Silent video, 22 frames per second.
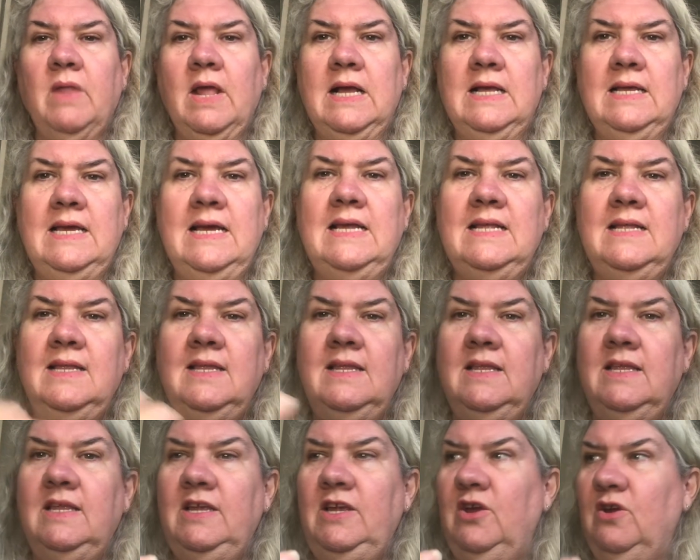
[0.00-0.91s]
Get
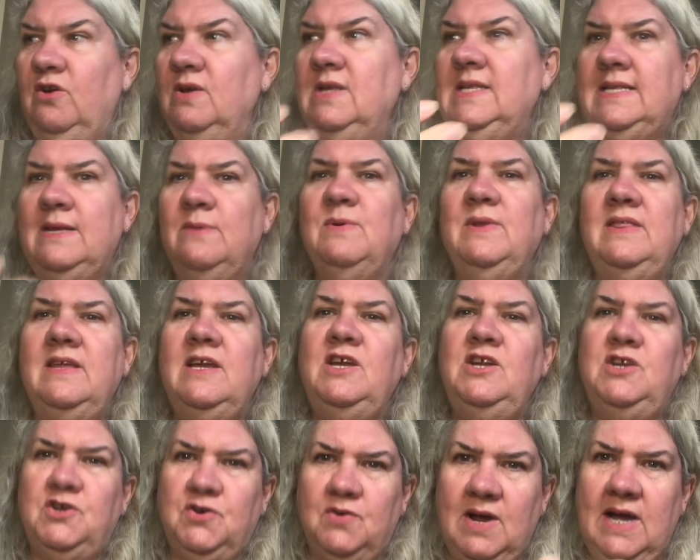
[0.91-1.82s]
someone that
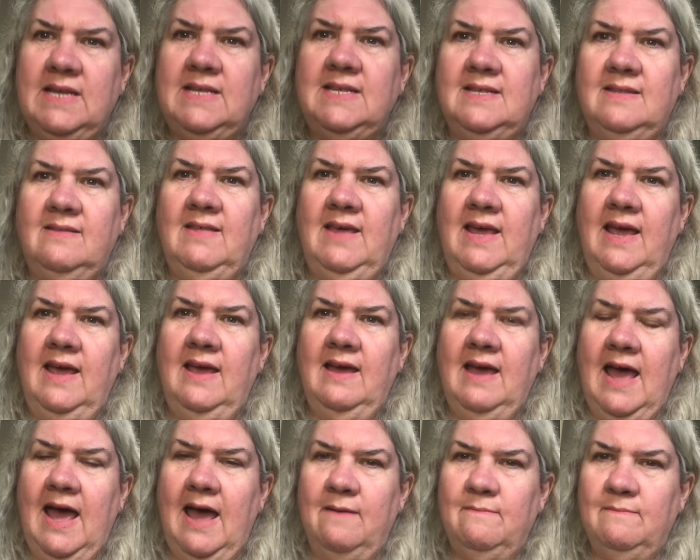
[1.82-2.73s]
you trust, their
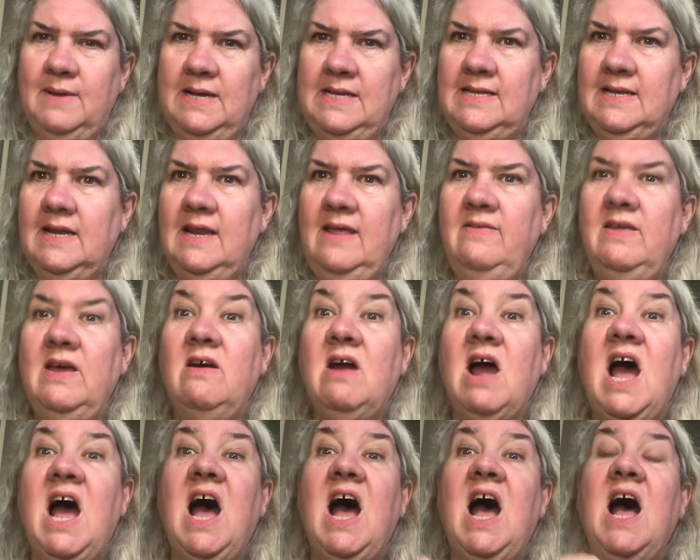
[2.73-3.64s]
app basically. There
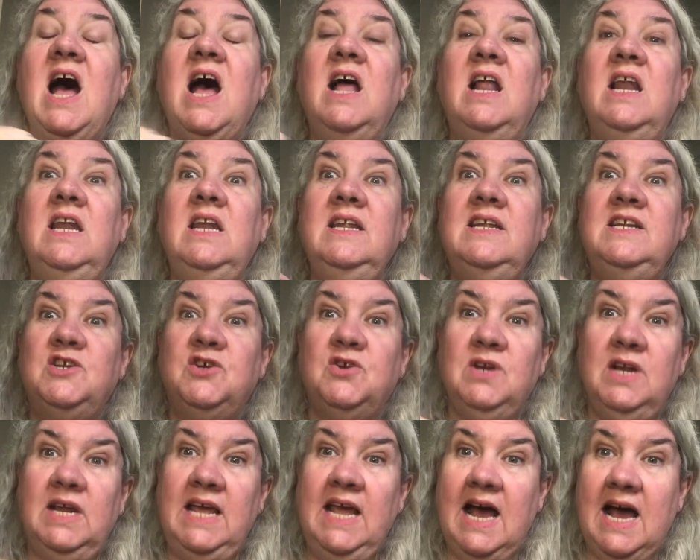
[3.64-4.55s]
are
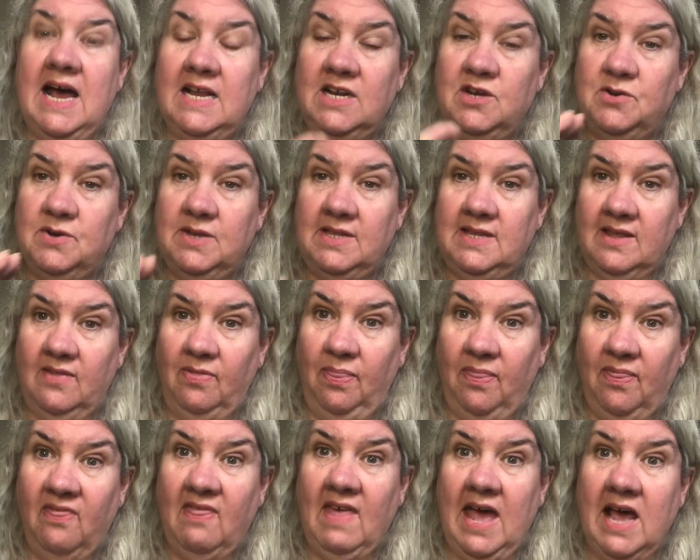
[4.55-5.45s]
literally hundreds and
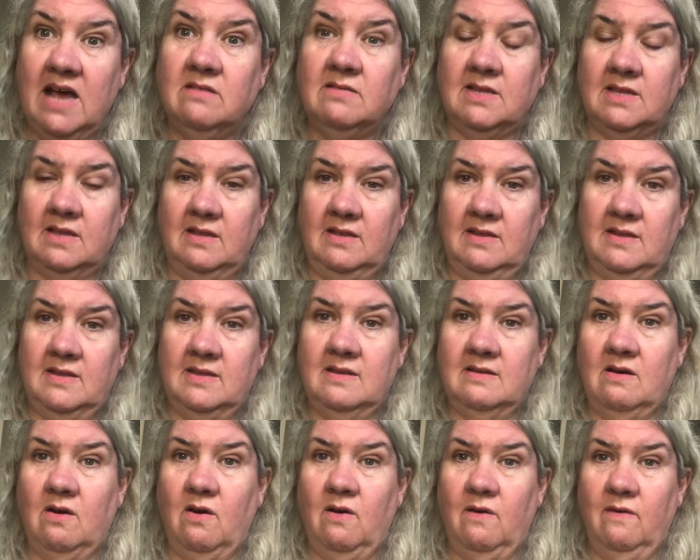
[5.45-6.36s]
thousands
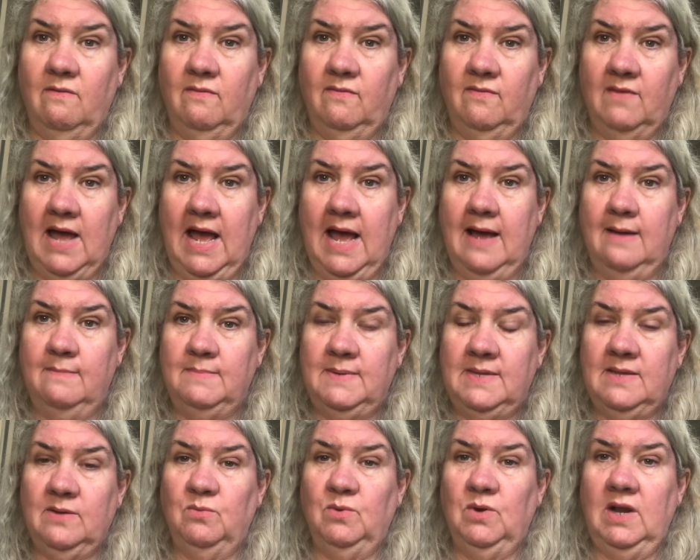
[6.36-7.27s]
of
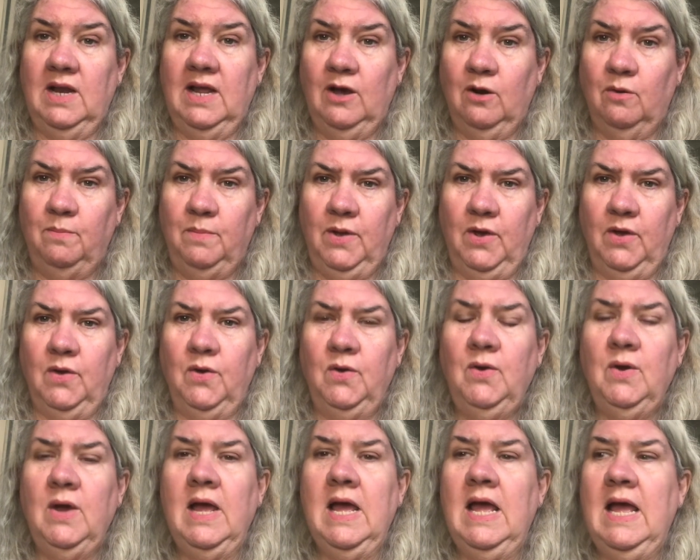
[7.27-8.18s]
apps that will help
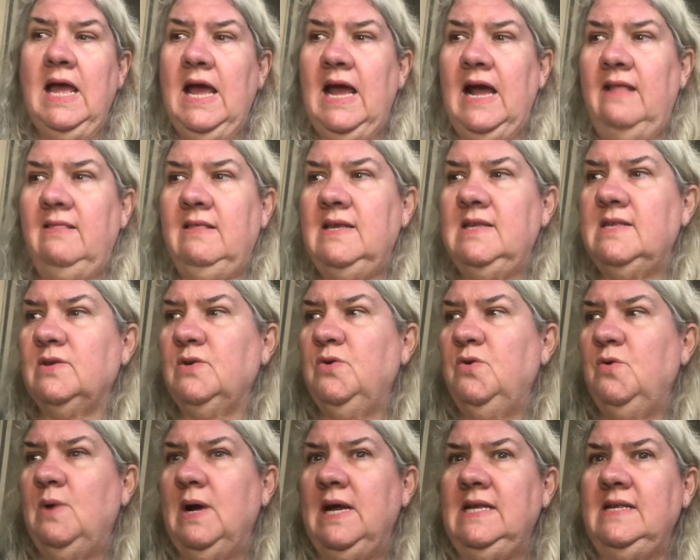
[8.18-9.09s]
you, and there's
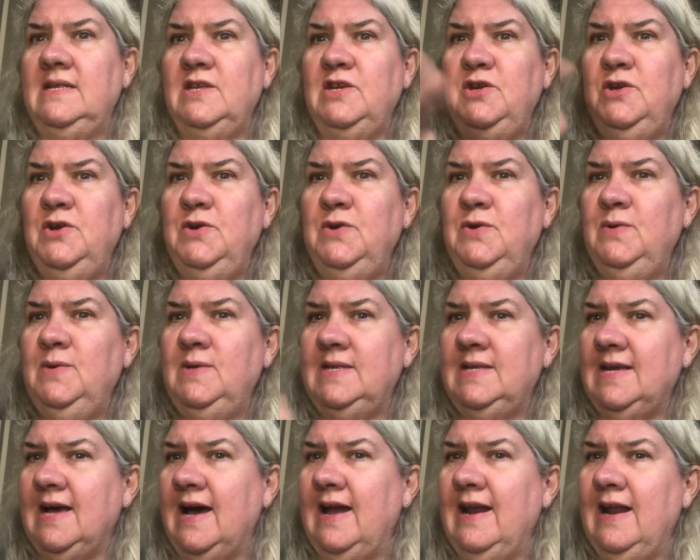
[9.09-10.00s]
always new
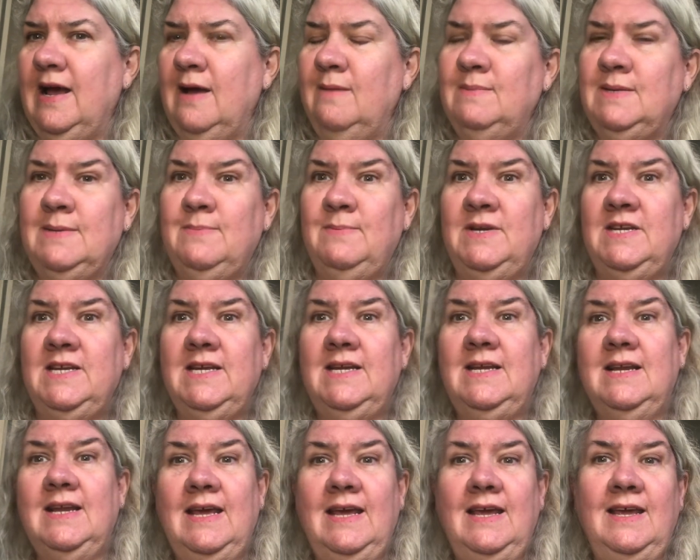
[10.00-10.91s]
startups,
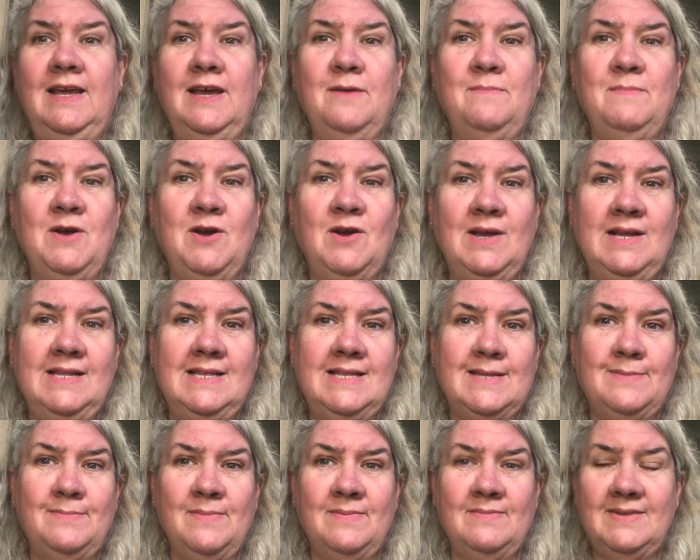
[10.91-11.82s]
particularly American
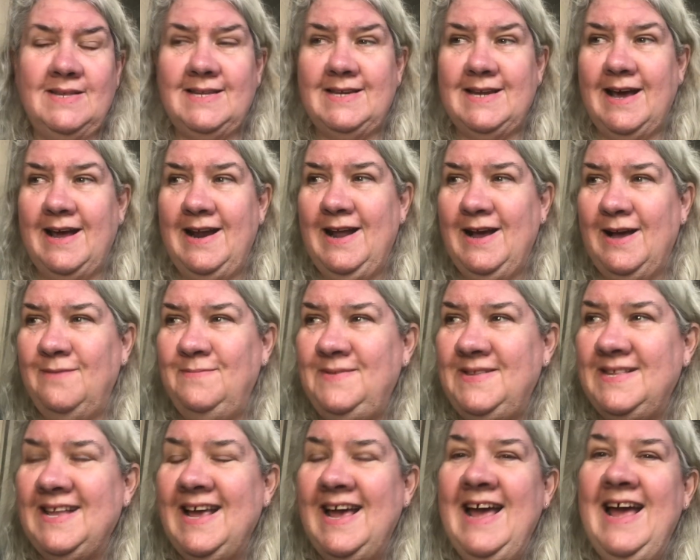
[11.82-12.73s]

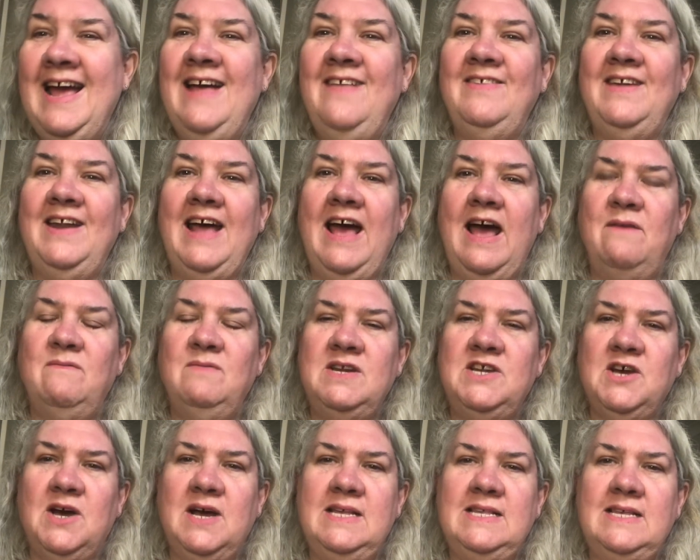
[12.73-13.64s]
startups, that are
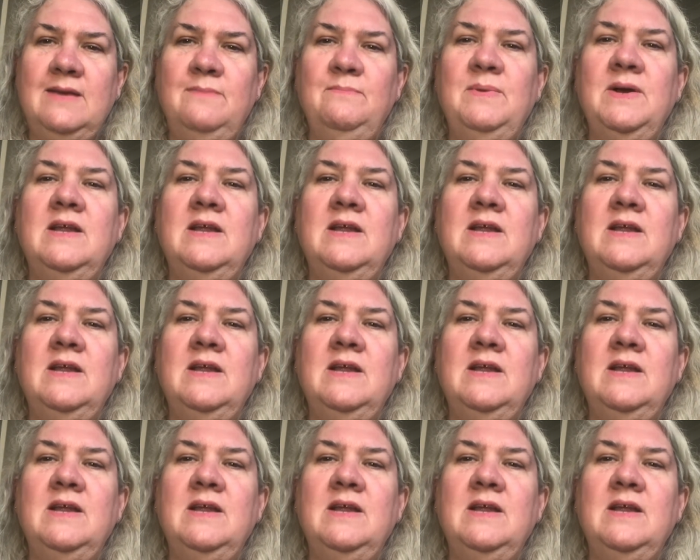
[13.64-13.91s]
advertising.